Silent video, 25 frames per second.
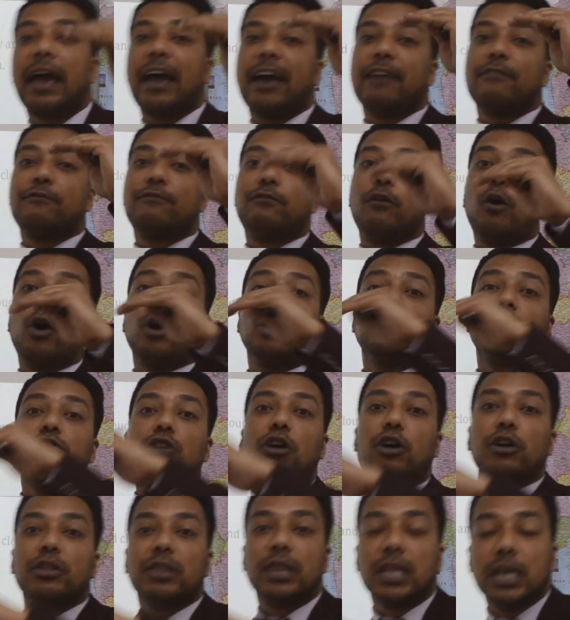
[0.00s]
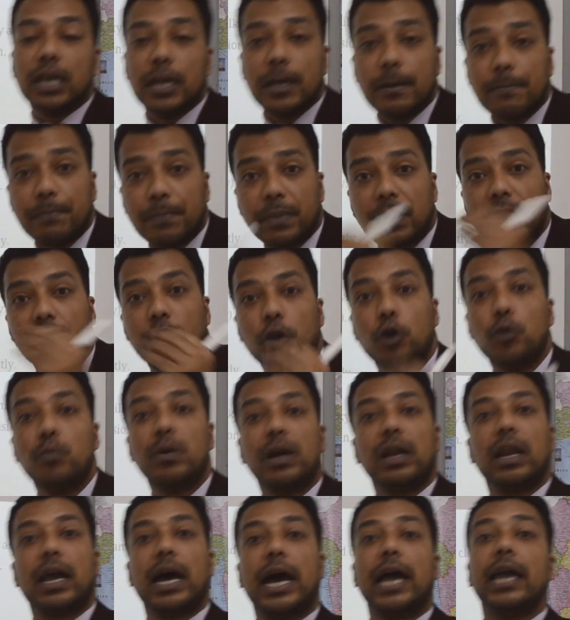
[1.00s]
and falls on the
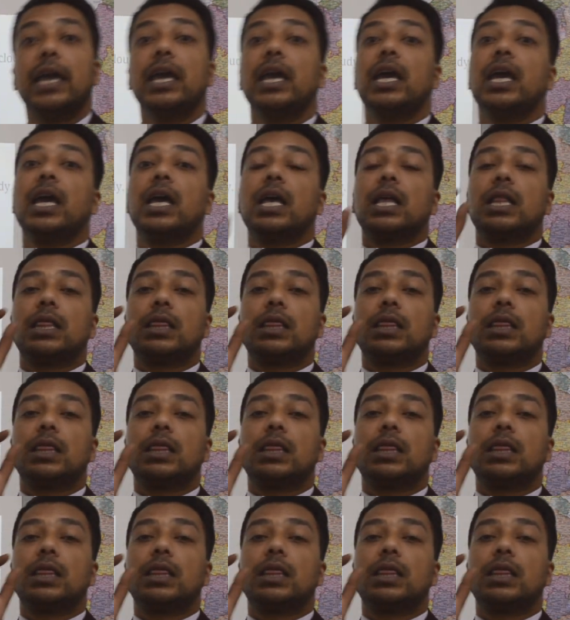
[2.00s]
human eye,